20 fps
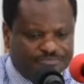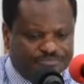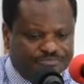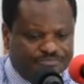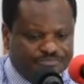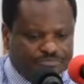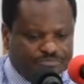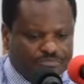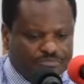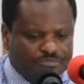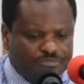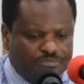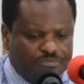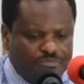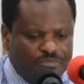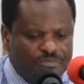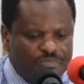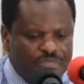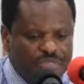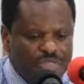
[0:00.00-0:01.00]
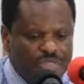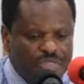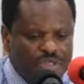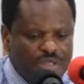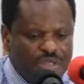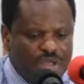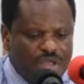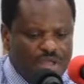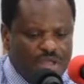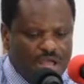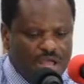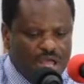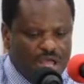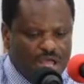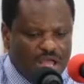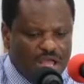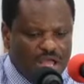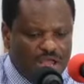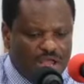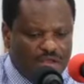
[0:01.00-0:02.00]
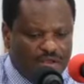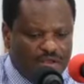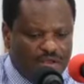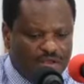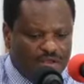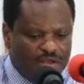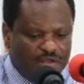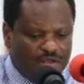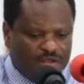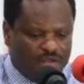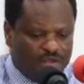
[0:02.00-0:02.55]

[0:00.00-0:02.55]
Nothing is said.